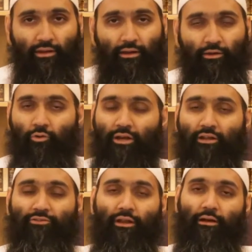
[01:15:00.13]
Nuh alayhi
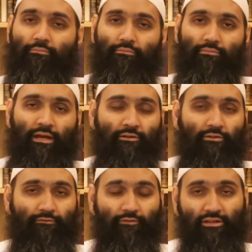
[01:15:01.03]
salam,
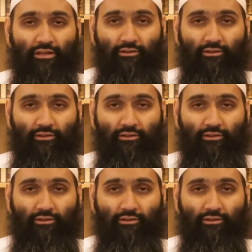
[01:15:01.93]
950 years he